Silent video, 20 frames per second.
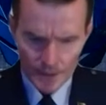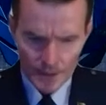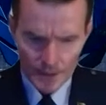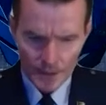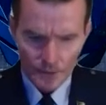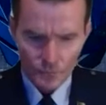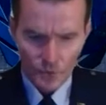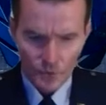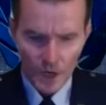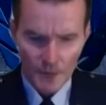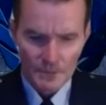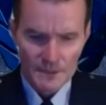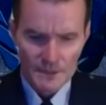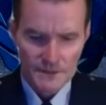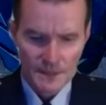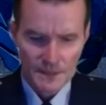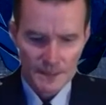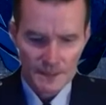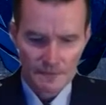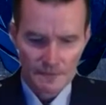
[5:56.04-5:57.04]
Rob
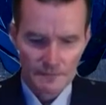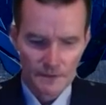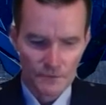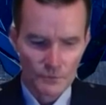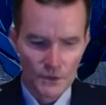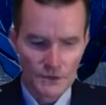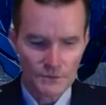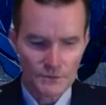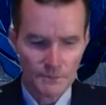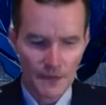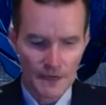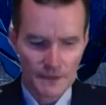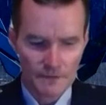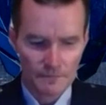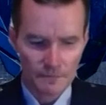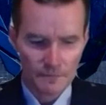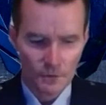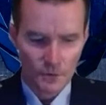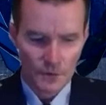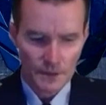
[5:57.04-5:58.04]
instinctively rushed back to
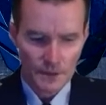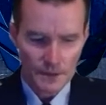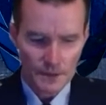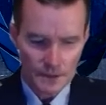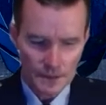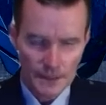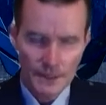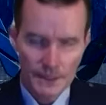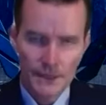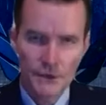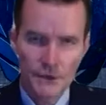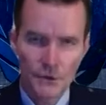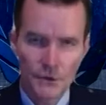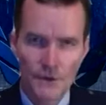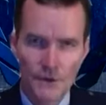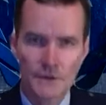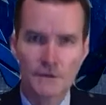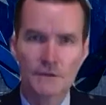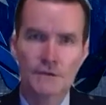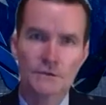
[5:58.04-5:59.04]
Florida,
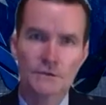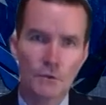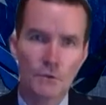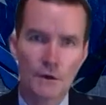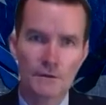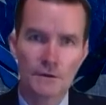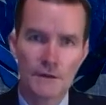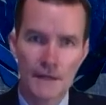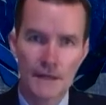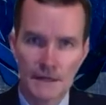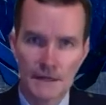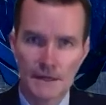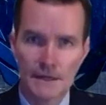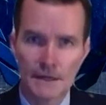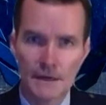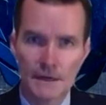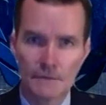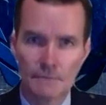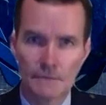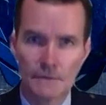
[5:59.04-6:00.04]
knowing that the squadron needed
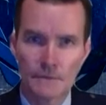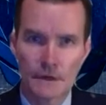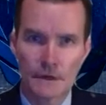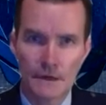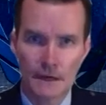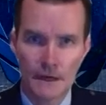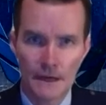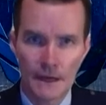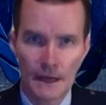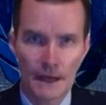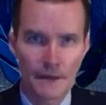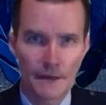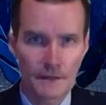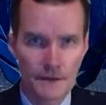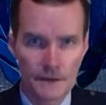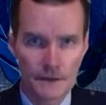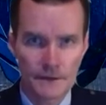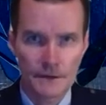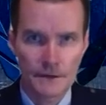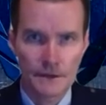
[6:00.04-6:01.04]
him and
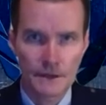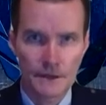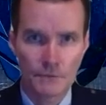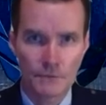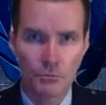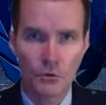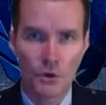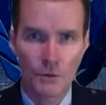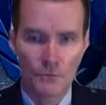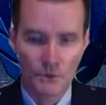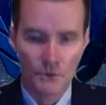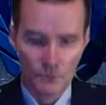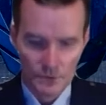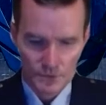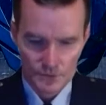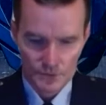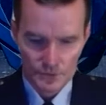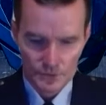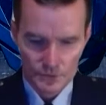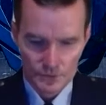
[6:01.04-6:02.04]
that a deployment
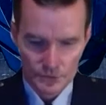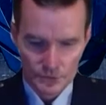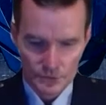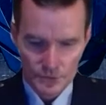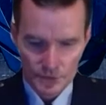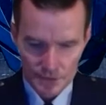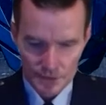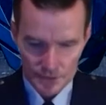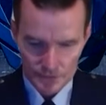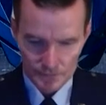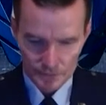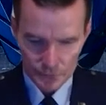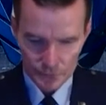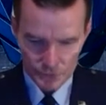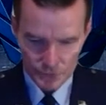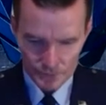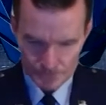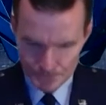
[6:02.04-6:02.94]
was soon in his future.